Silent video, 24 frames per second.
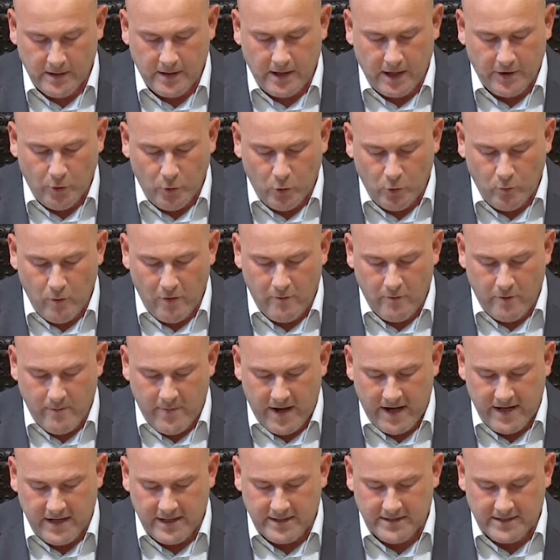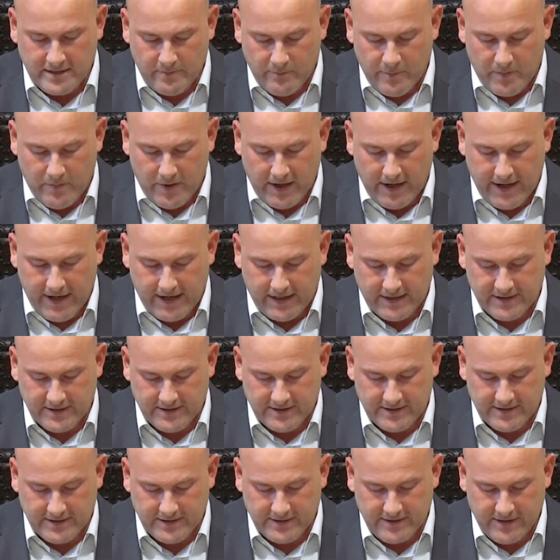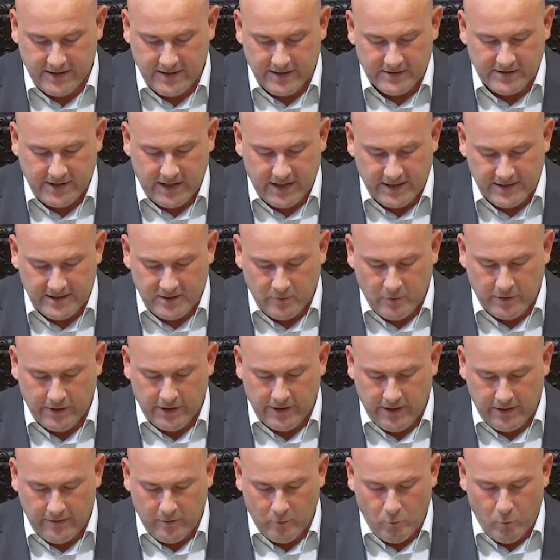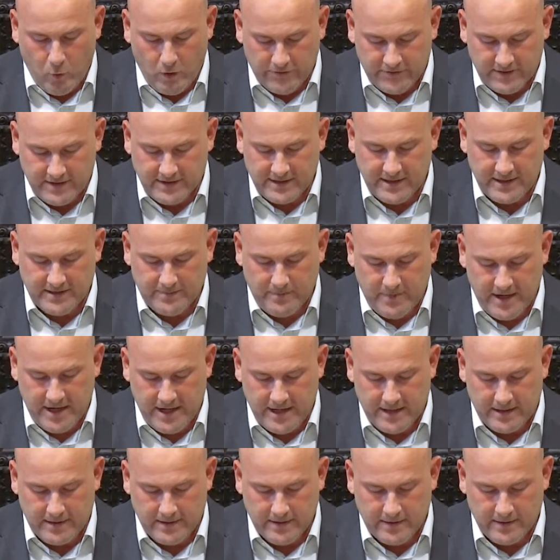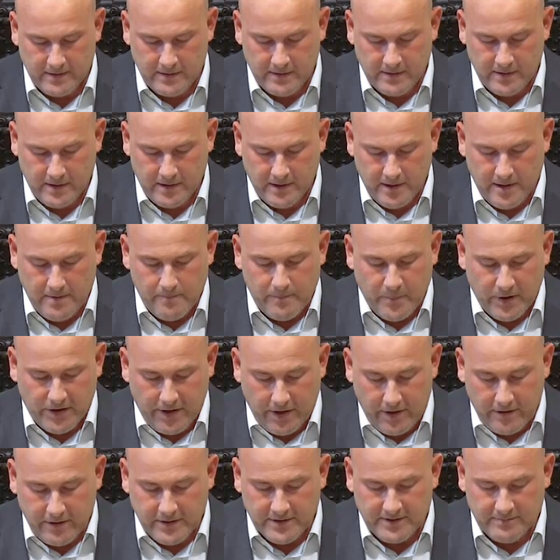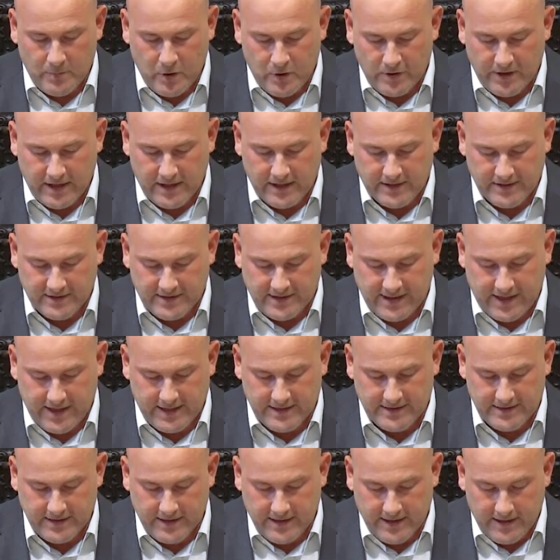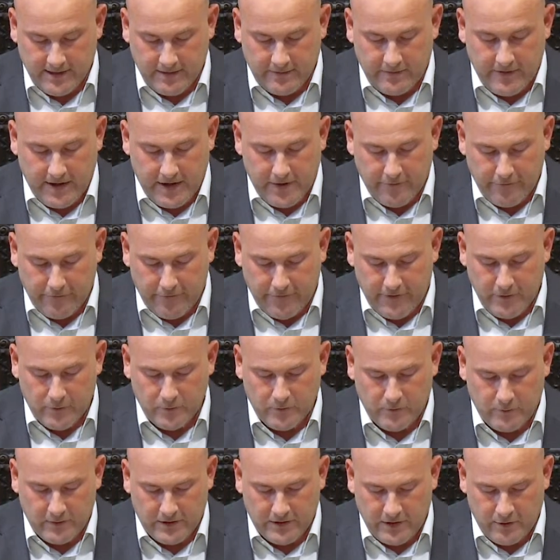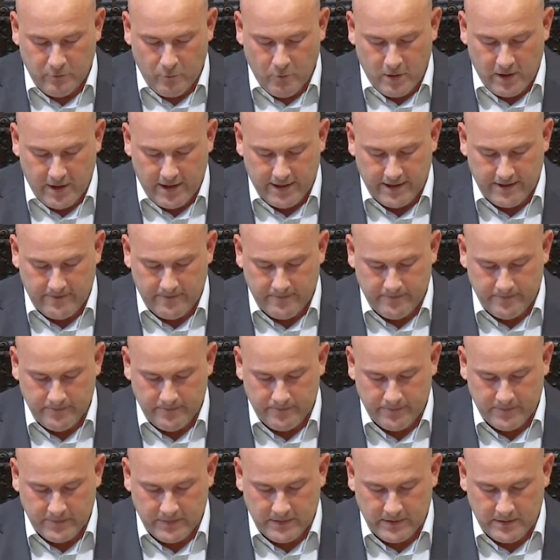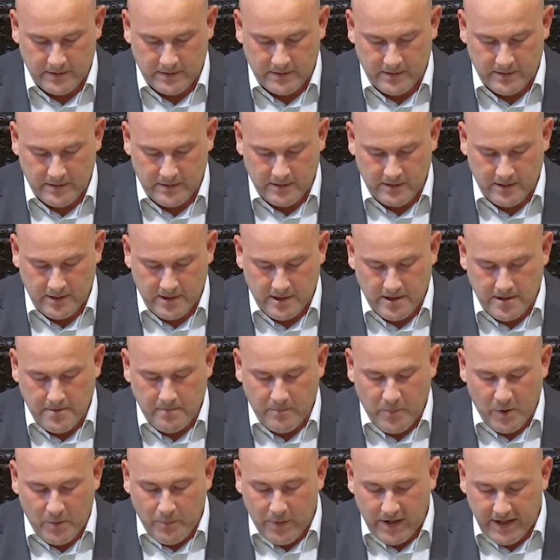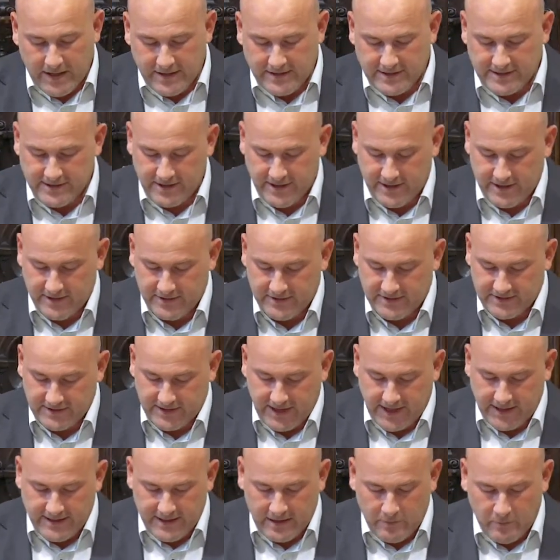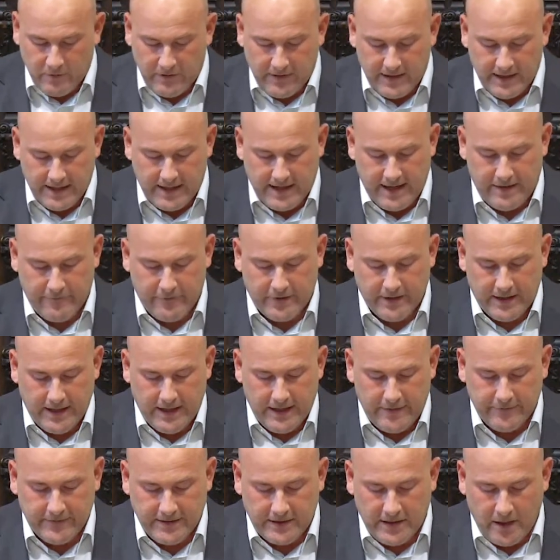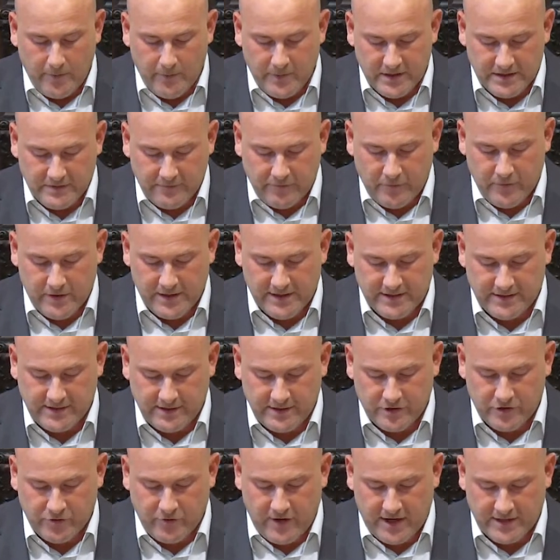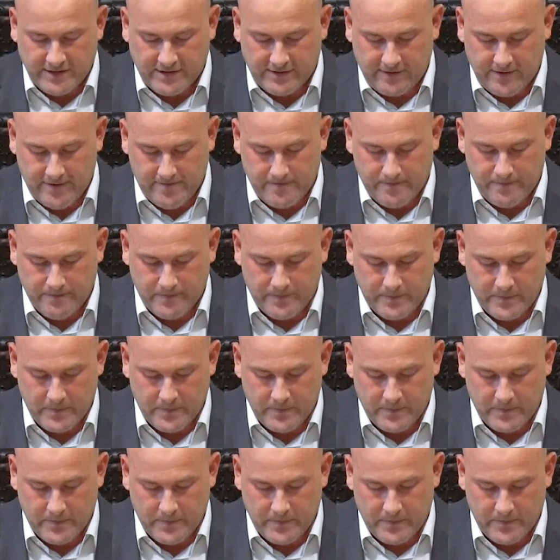And all were amazed and perplexed, saying to one another, "What does this mean?" But others, mocking, said, "They are filled with new wine." But Peter, standing with the 11, lifted up his voice and addressed them,